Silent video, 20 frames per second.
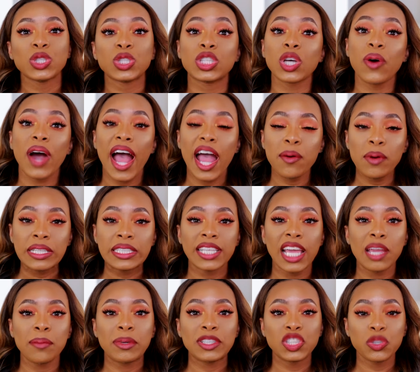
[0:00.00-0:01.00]
So I would
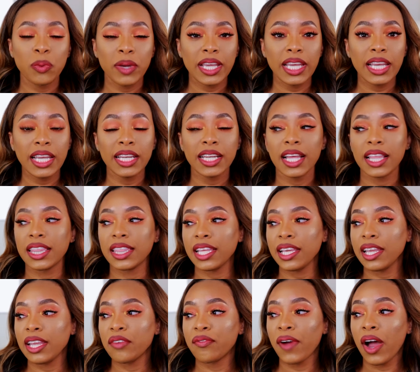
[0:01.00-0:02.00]
say between
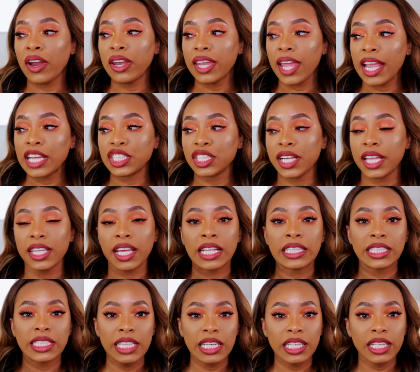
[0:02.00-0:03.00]
the foundation and the
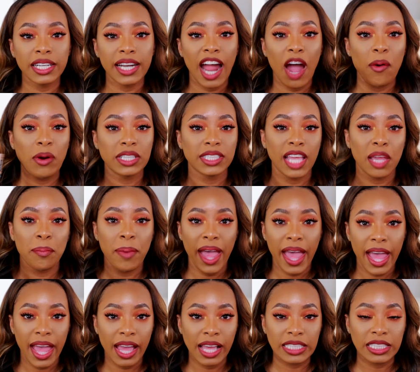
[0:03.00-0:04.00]
concealer, I would just say
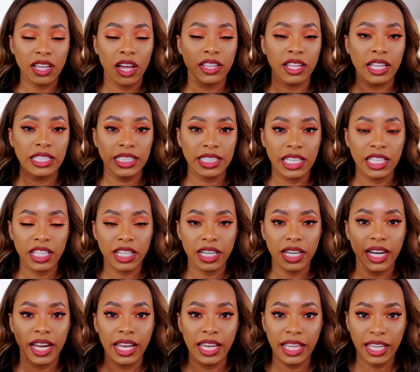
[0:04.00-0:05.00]
pass on
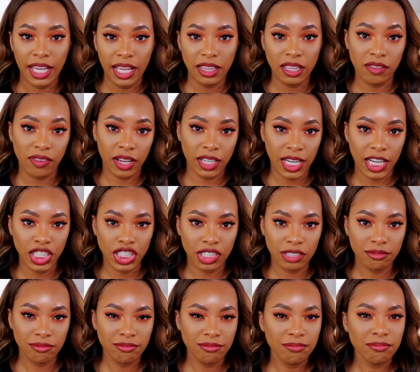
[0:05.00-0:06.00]
concealer and get the foundation.